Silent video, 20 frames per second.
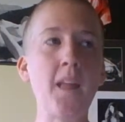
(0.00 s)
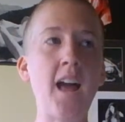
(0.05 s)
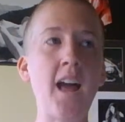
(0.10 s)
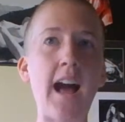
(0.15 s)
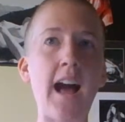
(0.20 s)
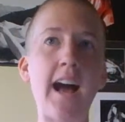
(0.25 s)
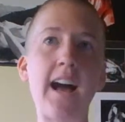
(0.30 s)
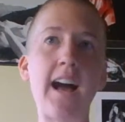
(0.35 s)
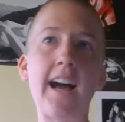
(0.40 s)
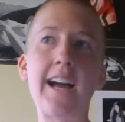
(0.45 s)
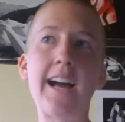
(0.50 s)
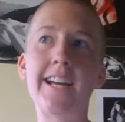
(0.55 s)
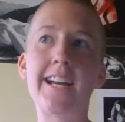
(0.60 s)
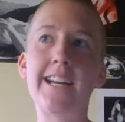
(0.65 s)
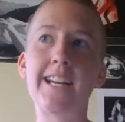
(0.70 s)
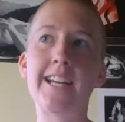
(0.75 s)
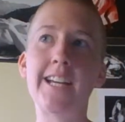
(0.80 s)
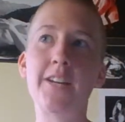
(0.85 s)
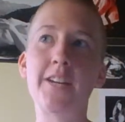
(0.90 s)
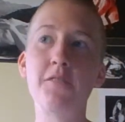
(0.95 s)

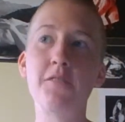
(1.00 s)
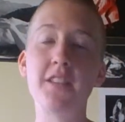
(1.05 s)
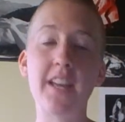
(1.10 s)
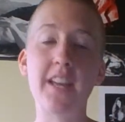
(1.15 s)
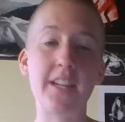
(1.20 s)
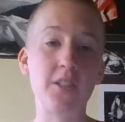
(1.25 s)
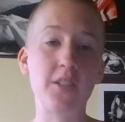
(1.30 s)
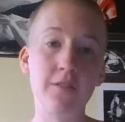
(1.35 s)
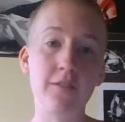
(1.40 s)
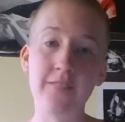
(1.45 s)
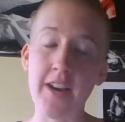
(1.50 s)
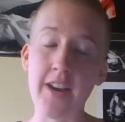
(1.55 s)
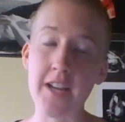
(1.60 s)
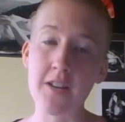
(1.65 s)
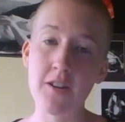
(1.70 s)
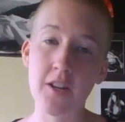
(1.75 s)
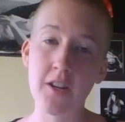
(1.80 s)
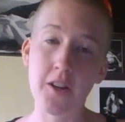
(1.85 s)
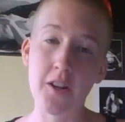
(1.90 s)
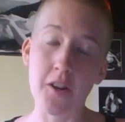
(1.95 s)
I would like to invite
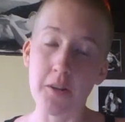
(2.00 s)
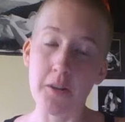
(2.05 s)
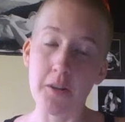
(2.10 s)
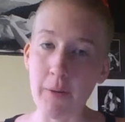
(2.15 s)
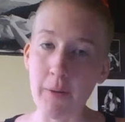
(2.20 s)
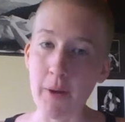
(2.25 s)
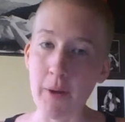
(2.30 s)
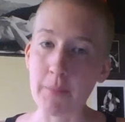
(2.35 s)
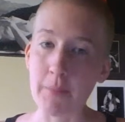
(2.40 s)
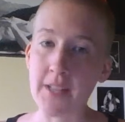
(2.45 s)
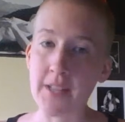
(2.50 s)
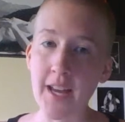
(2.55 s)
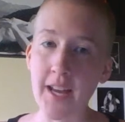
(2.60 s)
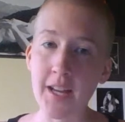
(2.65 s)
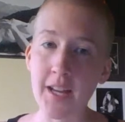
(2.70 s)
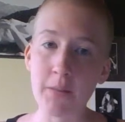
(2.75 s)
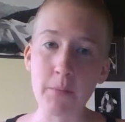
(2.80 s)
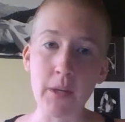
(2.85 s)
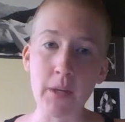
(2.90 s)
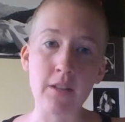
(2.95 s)
you to go to my
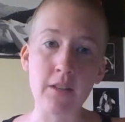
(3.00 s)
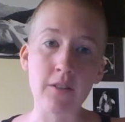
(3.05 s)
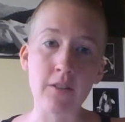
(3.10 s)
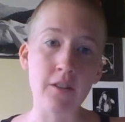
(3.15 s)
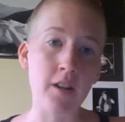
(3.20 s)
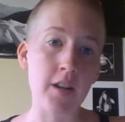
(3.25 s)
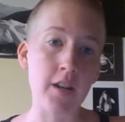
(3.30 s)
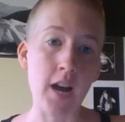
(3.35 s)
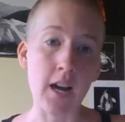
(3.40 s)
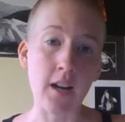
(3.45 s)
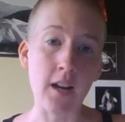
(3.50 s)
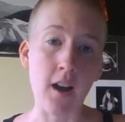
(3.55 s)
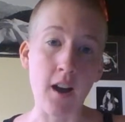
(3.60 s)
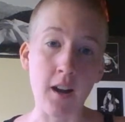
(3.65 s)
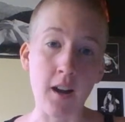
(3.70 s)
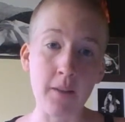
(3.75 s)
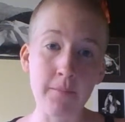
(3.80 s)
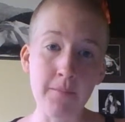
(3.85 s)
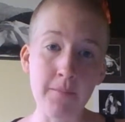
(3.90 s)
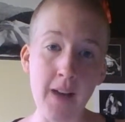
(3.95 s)
website,
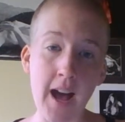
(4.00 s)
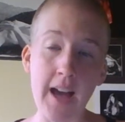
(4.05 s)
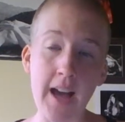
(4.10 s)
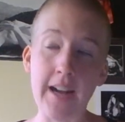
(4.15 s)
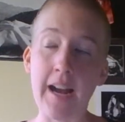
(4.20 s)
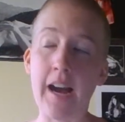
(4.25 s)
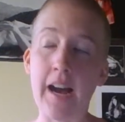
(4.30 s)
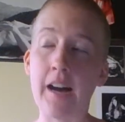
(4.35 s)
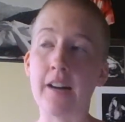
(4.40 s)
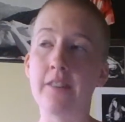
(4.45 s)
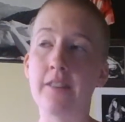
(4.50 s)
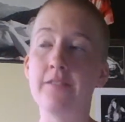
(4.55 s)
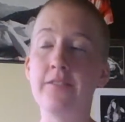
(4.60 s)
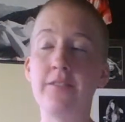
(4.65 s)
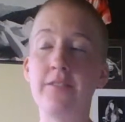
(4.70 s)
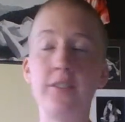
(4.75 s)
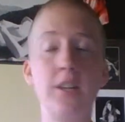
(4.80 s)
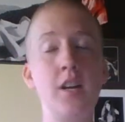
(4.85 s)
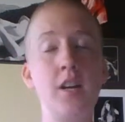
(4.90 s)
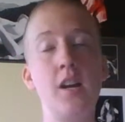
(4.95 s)
bunnyluna.com. I
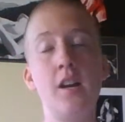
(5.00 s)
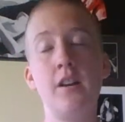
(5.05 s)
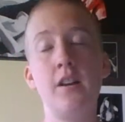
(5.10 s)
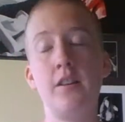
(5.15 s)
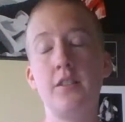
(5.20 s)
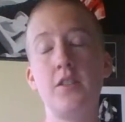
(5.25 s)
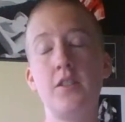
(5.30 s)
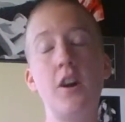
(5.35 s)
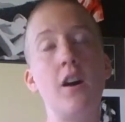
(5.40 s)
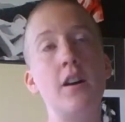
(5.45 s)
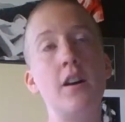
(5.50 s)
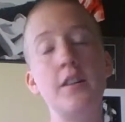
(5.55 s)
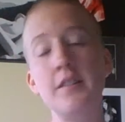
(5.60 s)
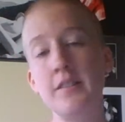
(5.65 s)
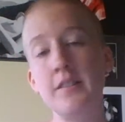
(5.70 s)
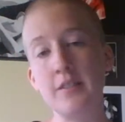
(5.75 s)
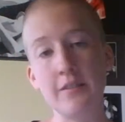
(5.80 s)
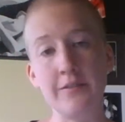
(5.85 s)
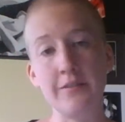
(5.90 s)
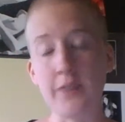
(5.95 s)
have
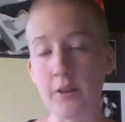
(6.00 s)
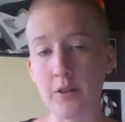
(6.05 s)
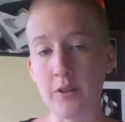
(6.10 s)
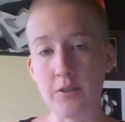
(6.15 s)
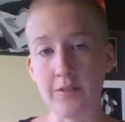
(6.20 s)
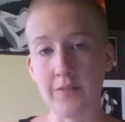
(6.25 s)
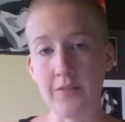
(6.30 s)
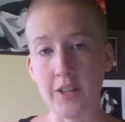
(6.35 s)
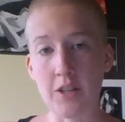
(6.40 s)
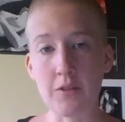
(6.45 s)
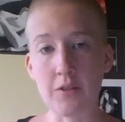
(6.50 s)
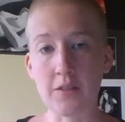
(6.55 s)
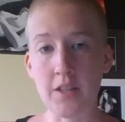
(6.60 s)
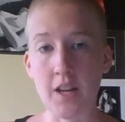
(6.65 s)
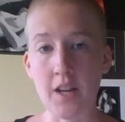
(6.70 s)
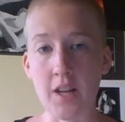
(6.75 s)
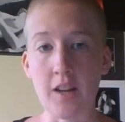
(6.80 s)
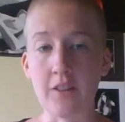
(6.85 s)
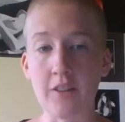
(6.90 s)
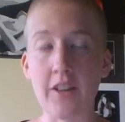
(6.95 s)
tons of photos and videos
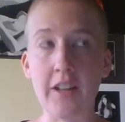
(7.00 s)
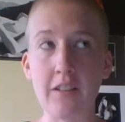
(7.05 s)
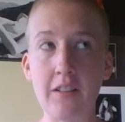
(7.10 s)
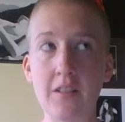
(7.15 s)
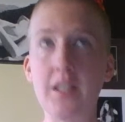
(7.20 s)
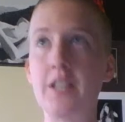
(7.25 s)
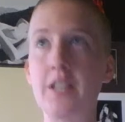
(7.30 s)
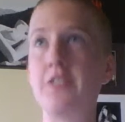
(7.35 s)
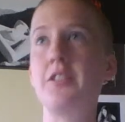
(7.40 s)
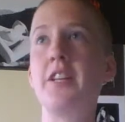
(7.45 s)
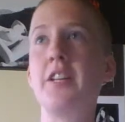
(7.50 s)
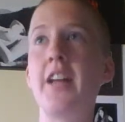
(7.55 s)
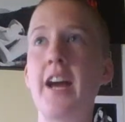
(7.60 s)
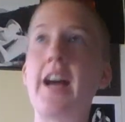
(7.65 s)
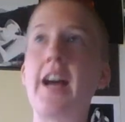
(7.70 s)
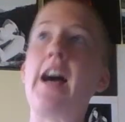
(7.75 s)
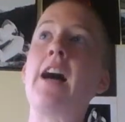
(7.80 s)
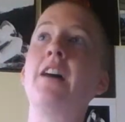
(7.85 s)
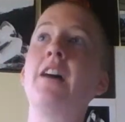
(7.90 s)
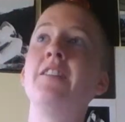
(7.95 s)
there. Like literally I
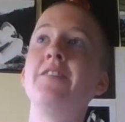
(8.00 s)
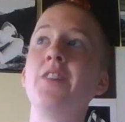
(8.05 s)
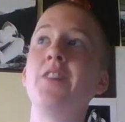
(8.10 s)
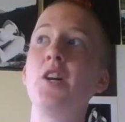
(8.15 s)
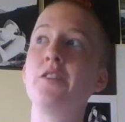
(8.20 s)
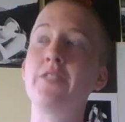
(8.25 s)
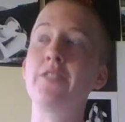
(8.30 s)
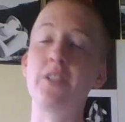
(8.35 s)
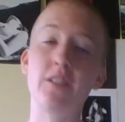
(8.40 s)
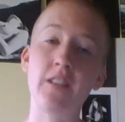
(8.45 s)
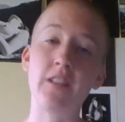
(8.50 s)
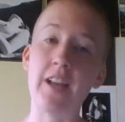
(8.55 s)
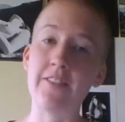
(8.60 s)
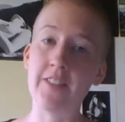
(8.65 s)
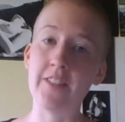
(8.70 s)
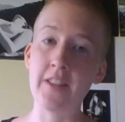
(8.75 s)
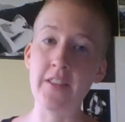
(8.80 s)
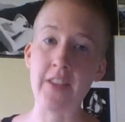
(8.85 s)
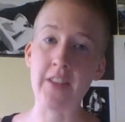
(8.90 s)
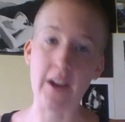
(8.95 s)
have over
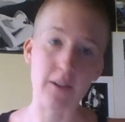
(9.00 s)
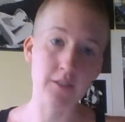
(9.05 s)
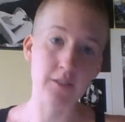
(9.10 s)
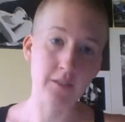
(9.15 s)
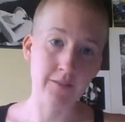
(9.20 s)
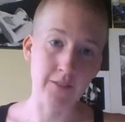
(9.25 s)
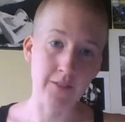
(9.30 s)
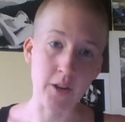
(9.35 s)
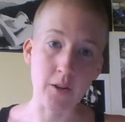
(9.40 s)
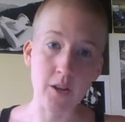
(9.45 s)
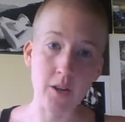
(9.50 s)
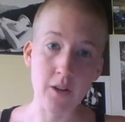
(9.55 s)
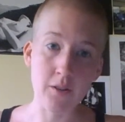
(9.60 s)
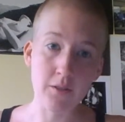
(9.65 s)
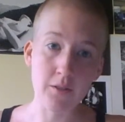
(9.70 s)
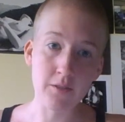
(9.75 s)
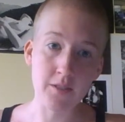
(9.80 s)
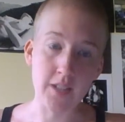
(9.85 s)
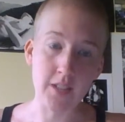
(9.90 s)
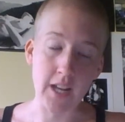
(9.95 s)
11,000
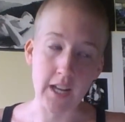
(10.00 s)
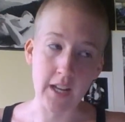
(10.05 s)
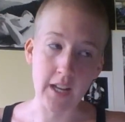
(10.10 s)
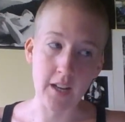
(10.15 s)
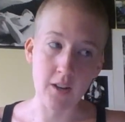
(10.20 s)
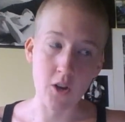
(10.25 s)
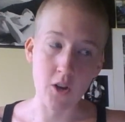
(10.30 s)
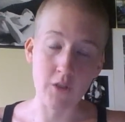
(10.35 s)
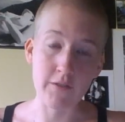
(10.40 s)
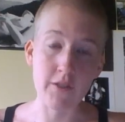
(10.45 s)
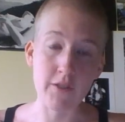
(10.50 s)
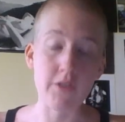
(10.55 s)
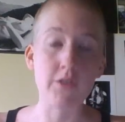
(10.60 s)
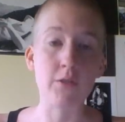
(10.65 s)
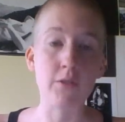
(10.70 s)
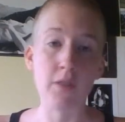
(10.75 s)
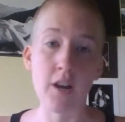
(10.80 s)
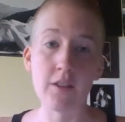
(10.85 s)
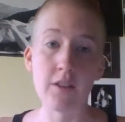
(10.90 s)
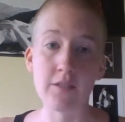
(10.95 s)
photos and over
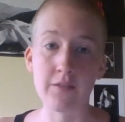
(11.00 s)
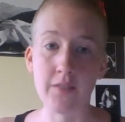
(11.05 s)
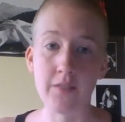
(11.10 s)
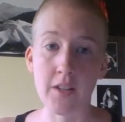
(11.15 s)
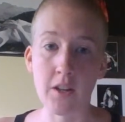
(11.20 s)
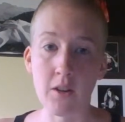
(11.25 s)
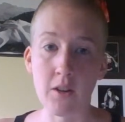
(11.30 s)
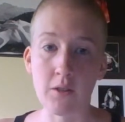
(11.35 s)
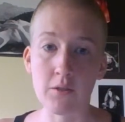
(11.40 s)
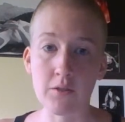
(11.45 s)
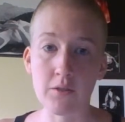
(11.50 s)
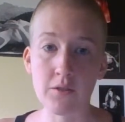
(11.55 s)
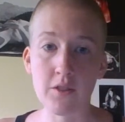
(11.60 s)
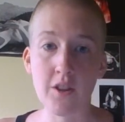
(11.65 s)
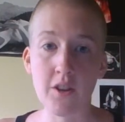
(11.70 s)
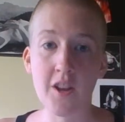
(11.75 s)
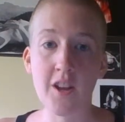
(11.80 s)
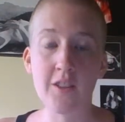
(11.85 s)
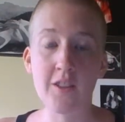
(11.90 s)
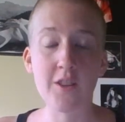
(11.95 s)
2,000 videos
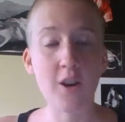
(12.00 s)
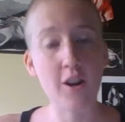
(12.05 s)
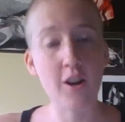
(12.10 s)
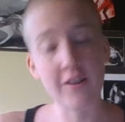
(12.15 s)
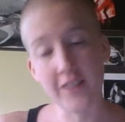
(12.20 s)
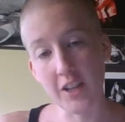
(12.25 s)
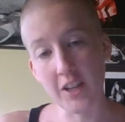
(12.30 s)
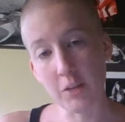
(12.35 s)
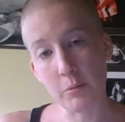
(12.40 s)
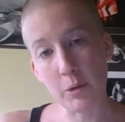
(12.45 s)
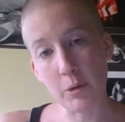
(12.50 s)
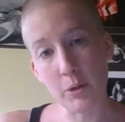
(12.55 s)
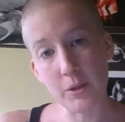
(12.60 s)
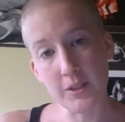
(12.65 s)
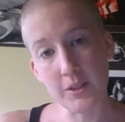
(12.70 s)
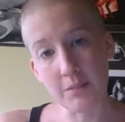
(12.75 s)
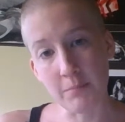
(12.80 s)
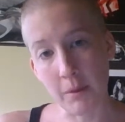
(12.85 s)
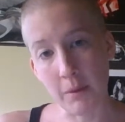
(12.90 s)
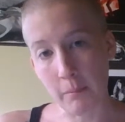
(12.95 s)
that are available
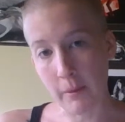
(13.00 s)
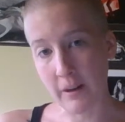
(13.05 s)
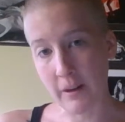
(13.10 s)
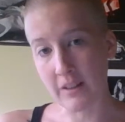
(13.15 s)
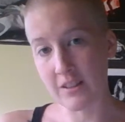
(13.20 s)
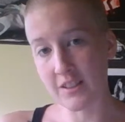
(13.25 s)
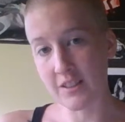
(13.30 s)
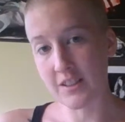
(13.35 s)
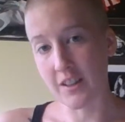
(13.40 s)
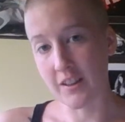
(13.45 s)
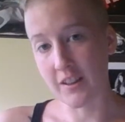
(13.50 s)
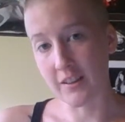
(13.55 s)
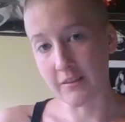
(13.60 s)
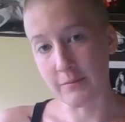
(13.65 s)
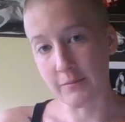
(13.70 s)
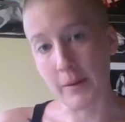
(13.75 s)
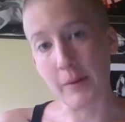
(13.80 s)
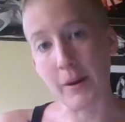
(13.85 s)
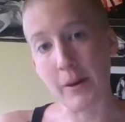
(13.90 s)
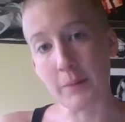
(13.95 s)
to members
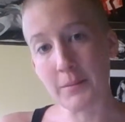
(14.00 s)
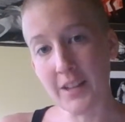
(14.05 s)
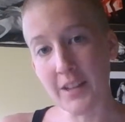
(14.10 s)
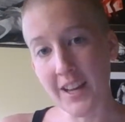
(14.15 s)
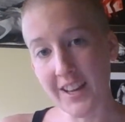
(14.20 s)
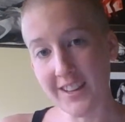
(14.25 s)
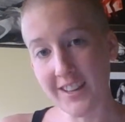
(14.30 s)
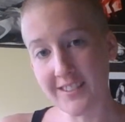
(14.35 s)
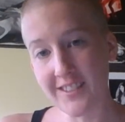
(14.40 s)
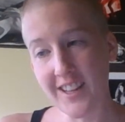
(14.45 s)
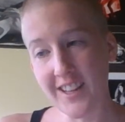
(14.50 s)
of my website.